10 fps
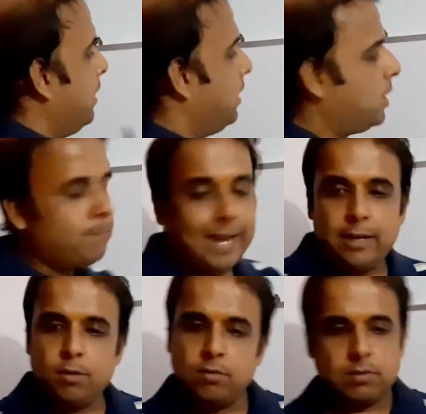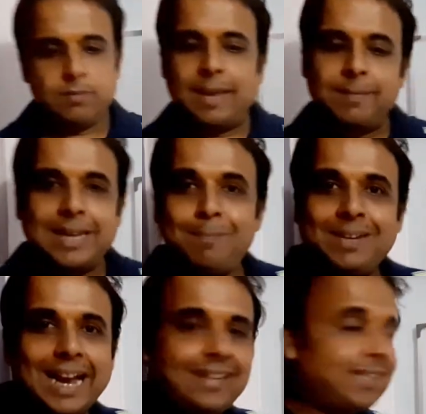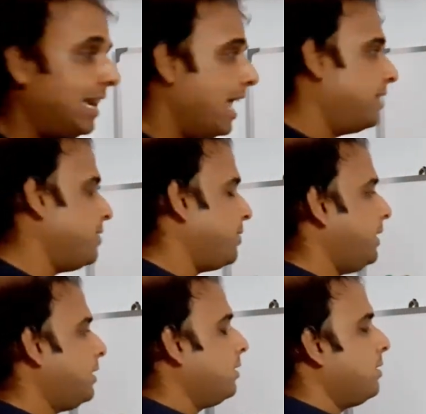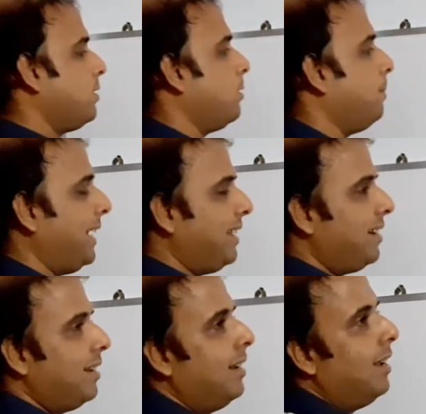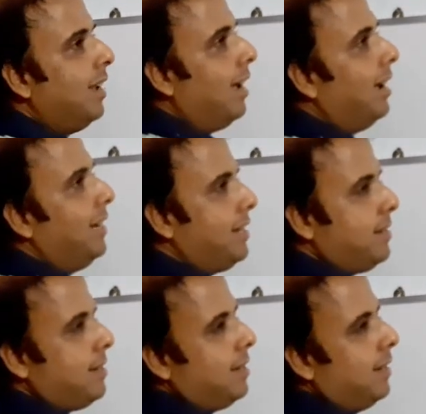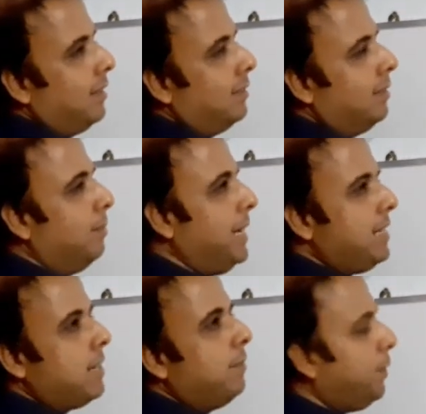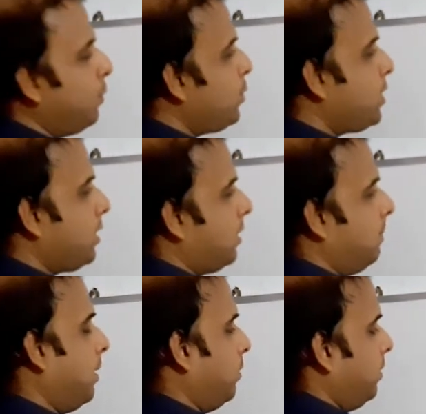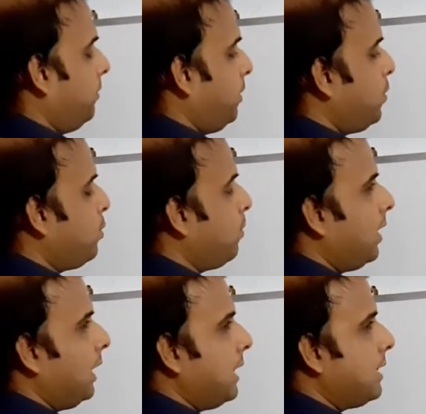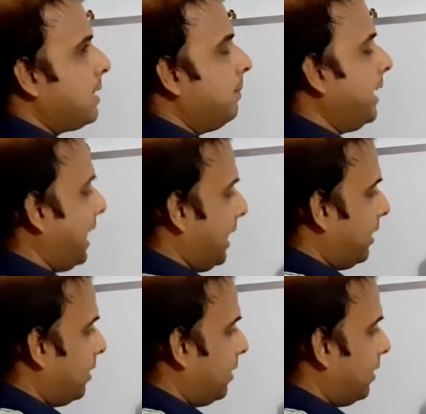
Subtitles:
spiro we have kept at the last, right? So better let us bring some fused compound. Fused one is something like,